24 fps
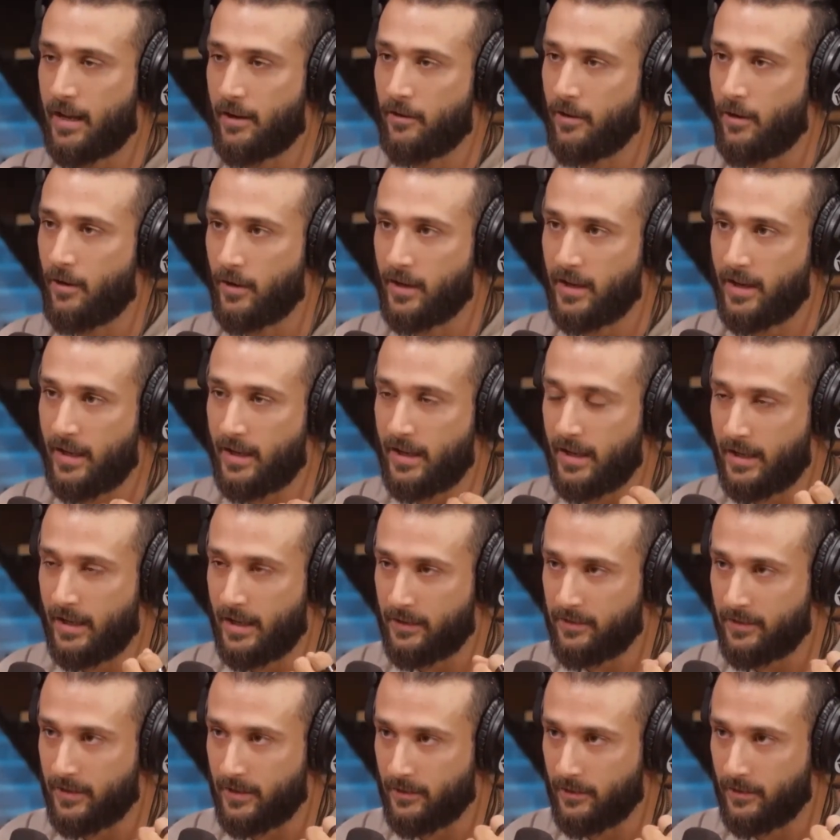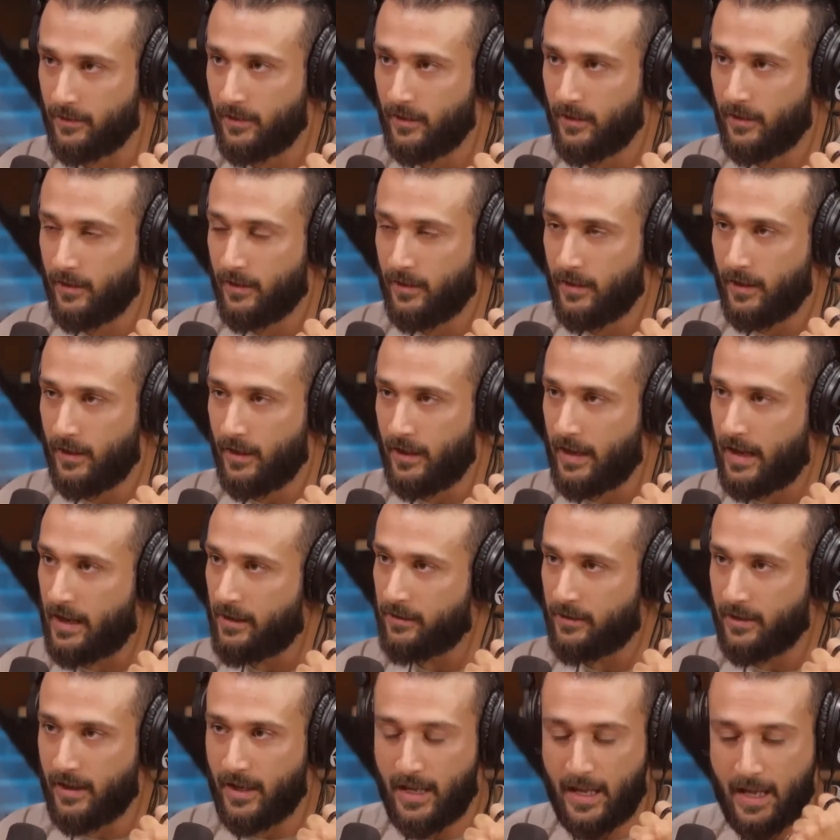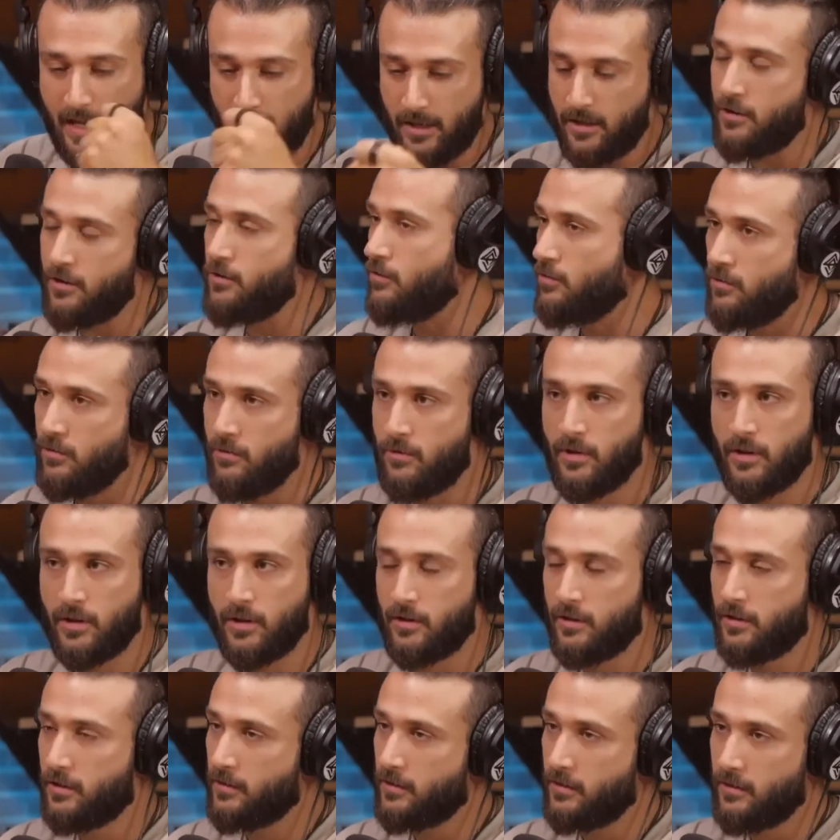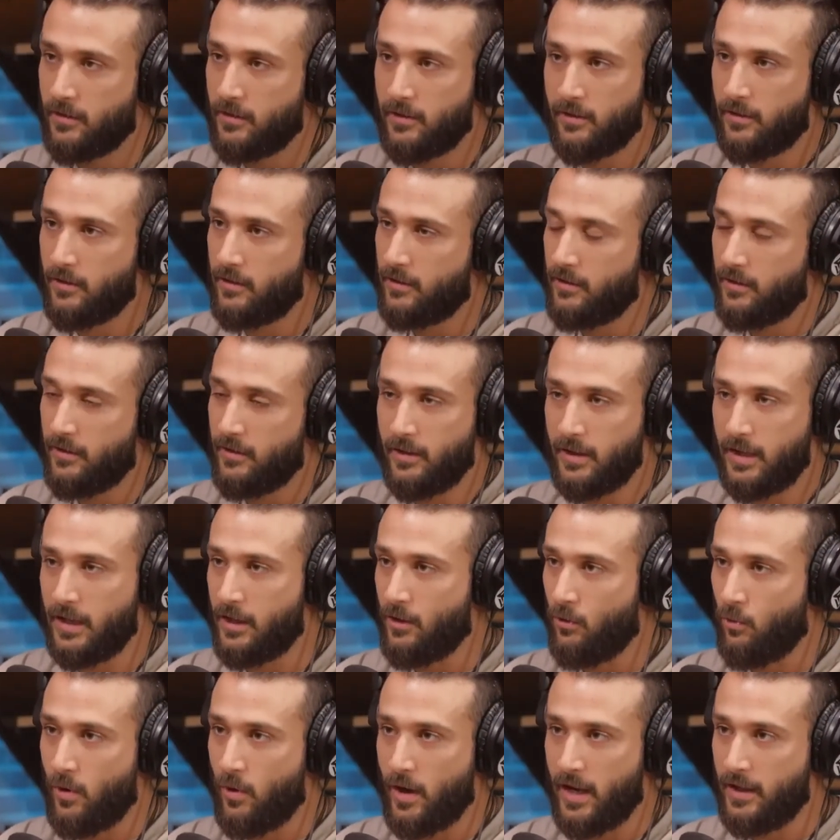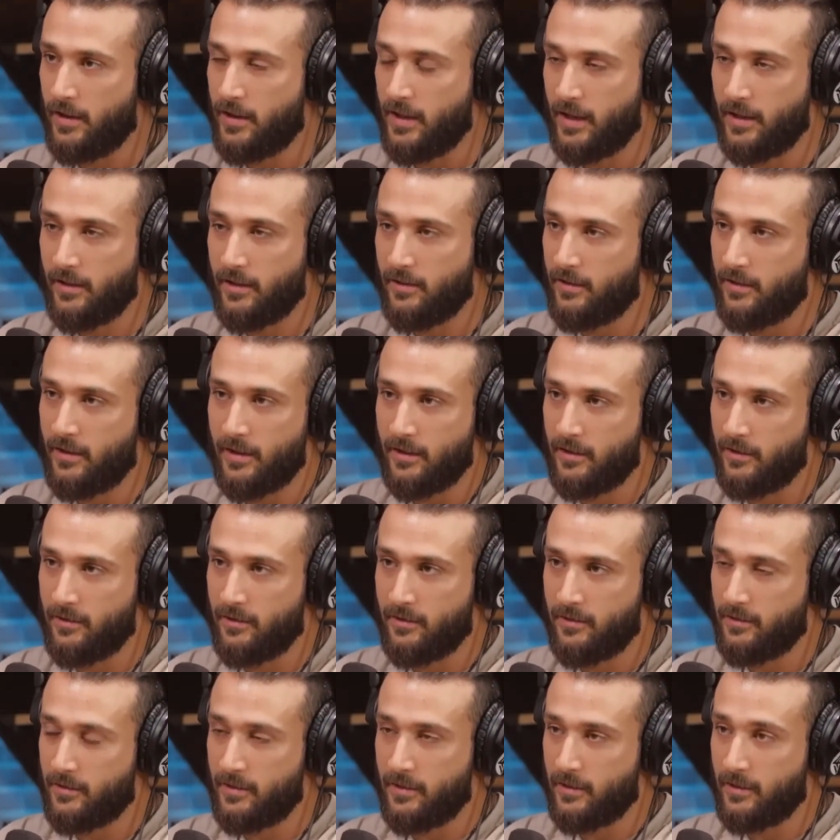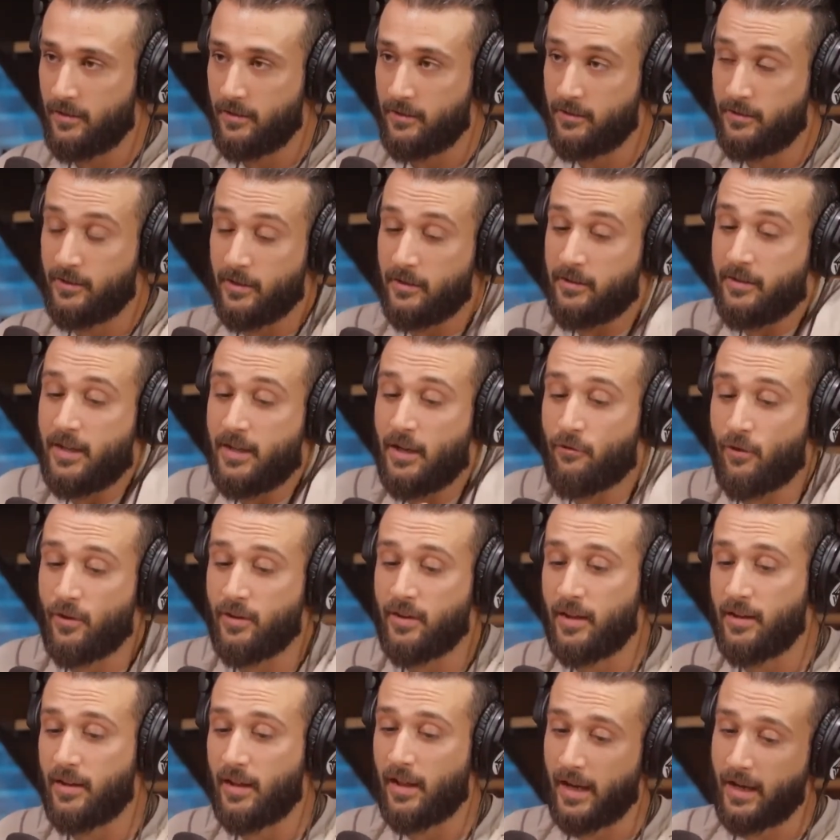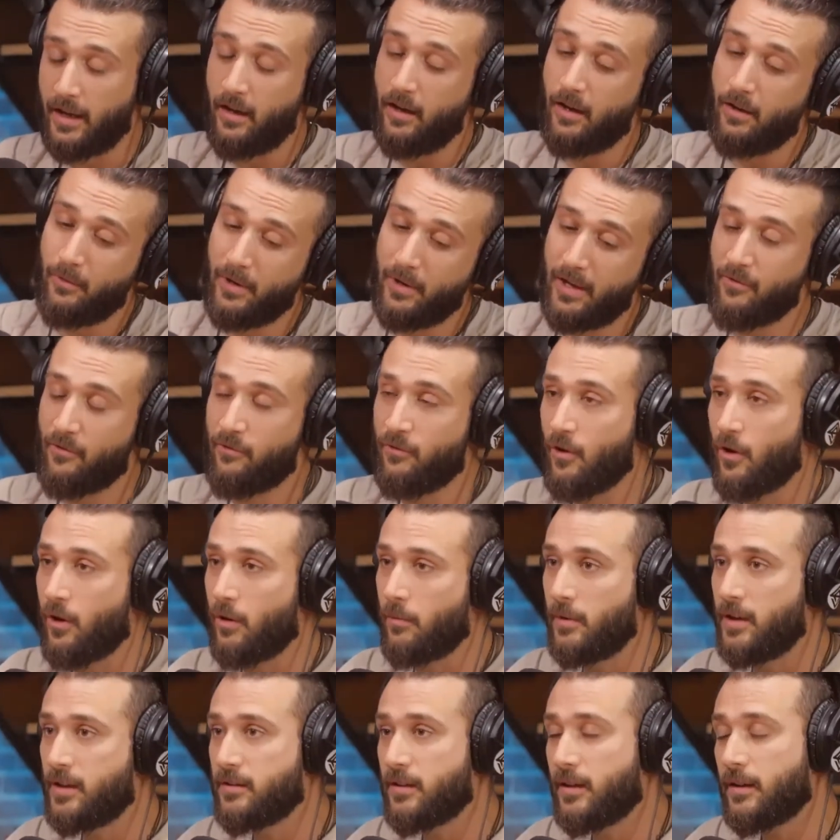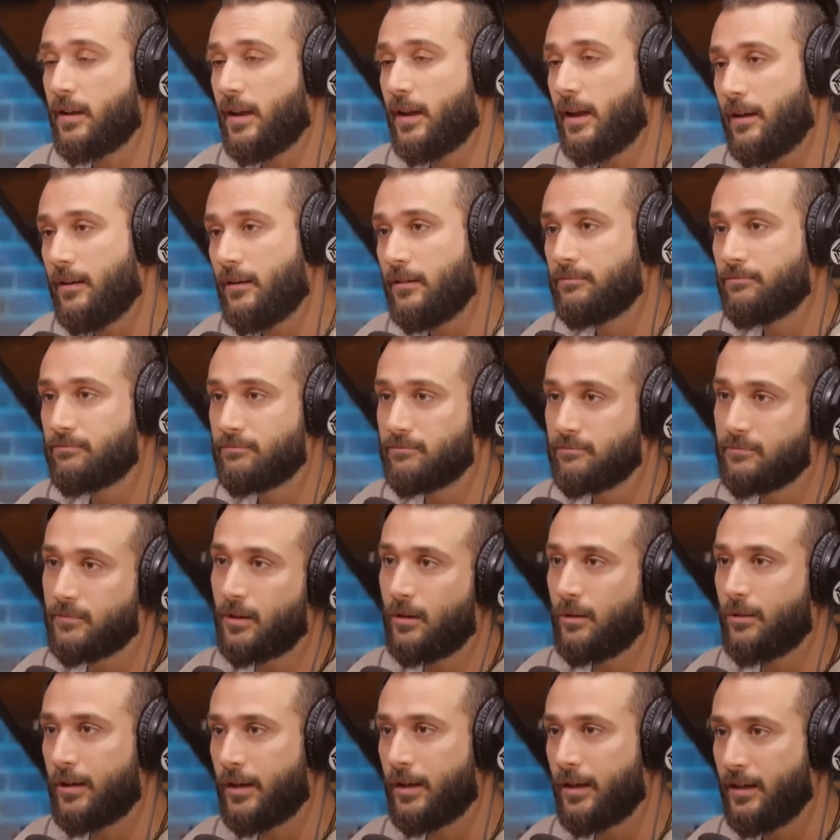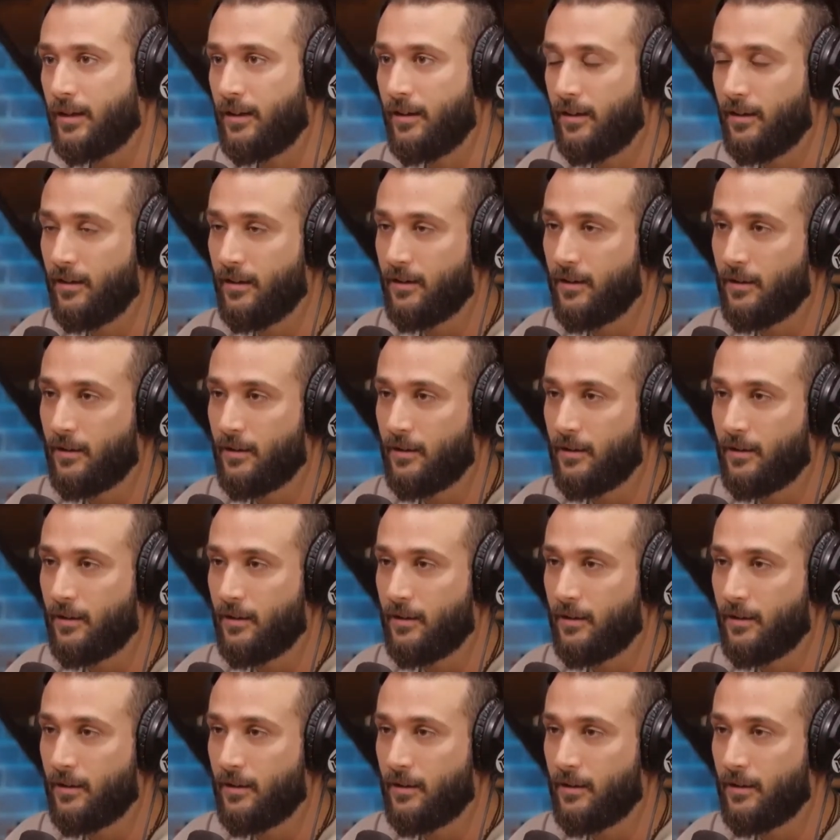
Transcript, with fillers: I don't know, it has to hit you in a way that is just different than like, oh, we have a farm. And it's like, yeah, okay.